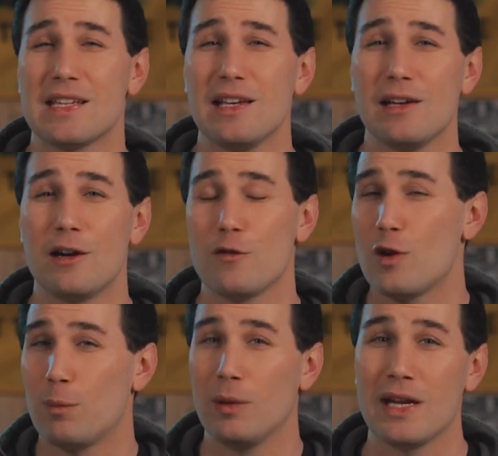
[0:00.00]
killer if
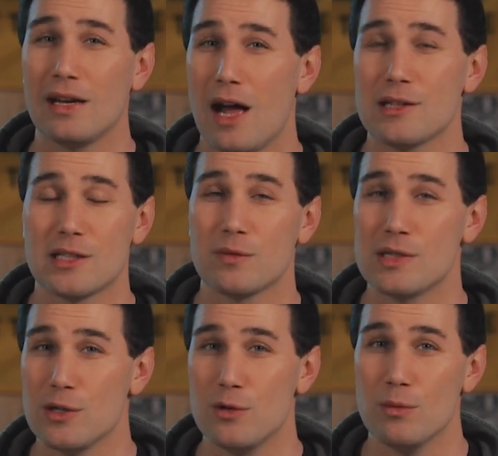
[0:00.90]
you're playing lots of
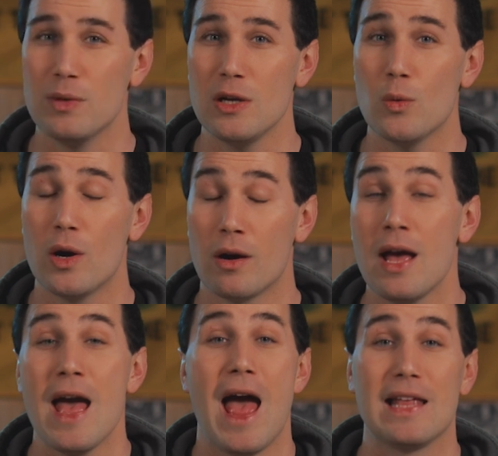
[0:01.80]
CQB where,
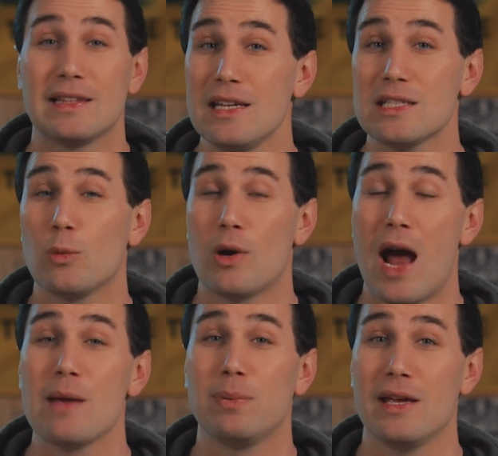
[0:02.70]
at least where
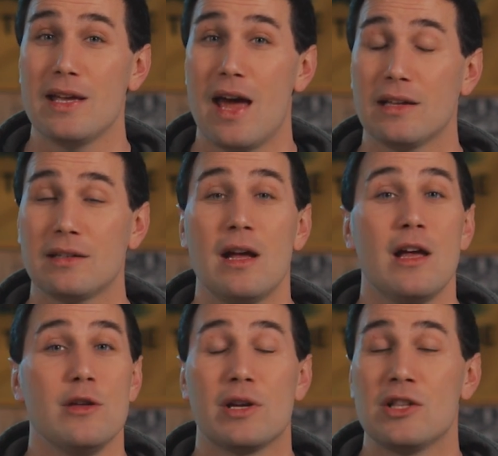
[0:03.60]
I play at,
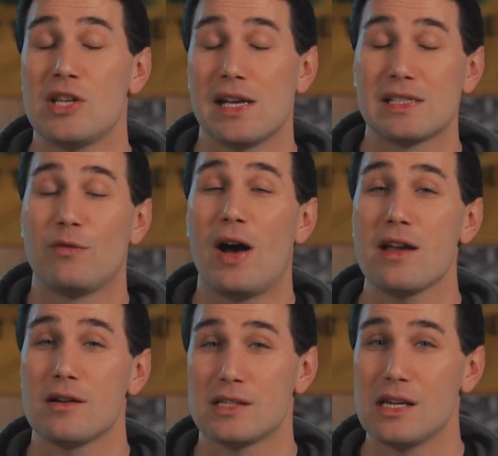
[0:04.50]
you can just
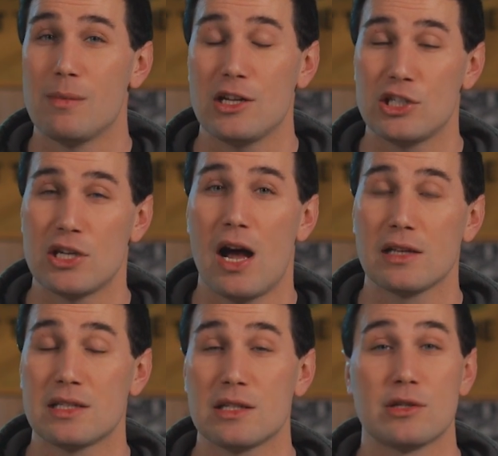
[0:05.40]
fire
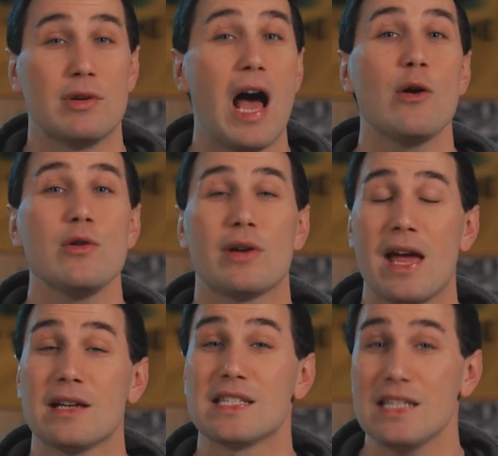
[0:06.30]
semi-shots, so now you
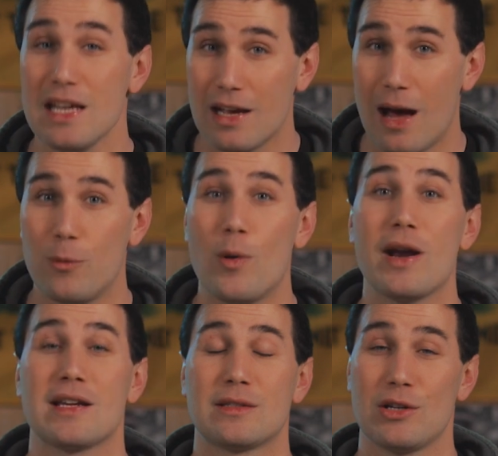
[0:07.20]
can sneak up one
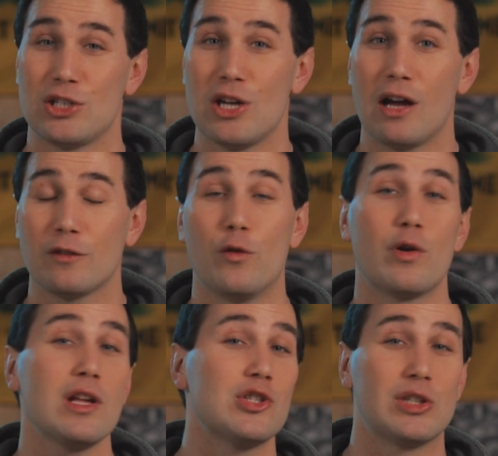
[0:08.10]
extra shot
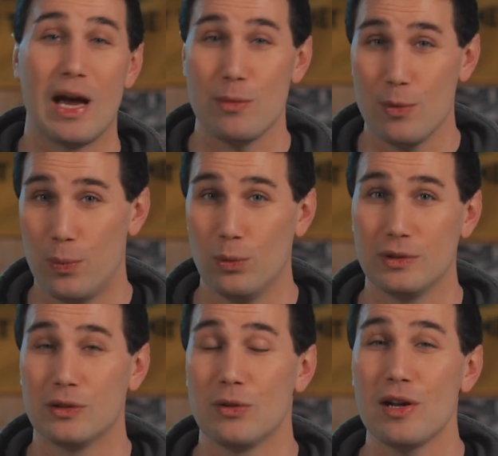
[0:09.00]
for each time you pull
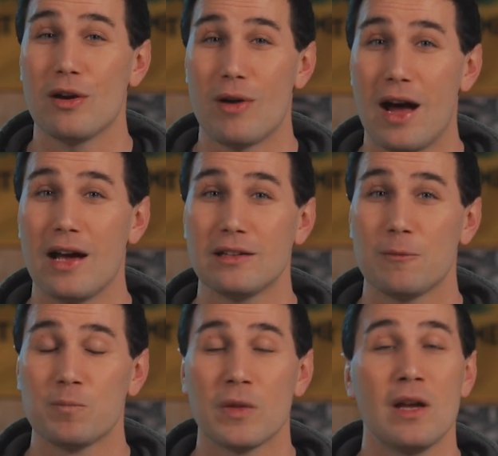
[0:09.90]
the trigger right,
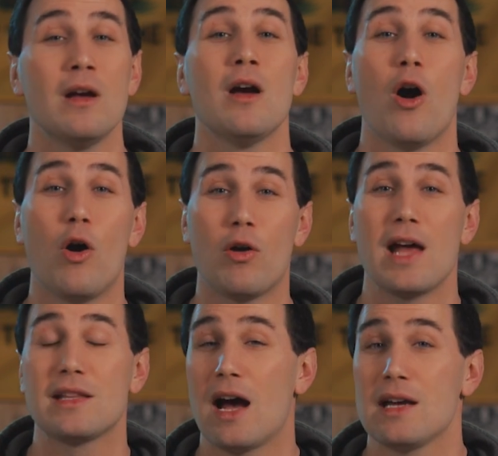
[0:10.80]

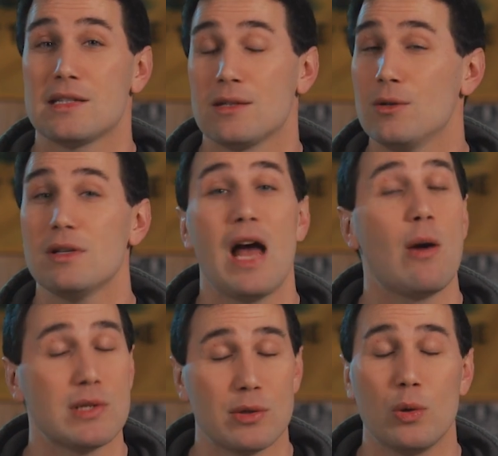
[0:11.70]
Alright guys, so
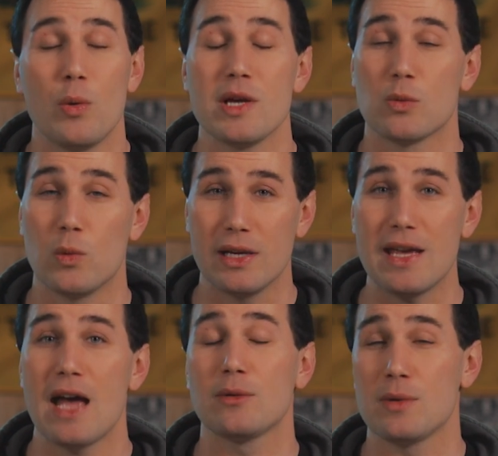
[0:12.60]
now as always, we'll
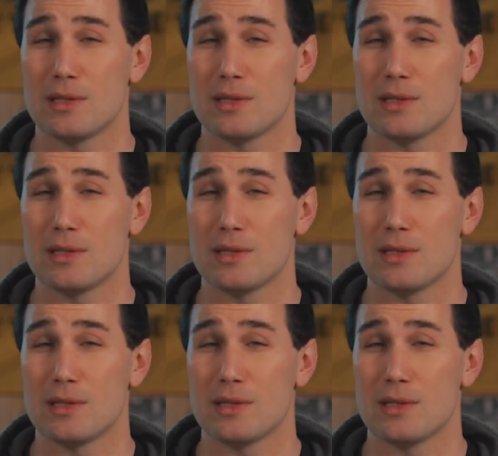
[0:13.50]
get to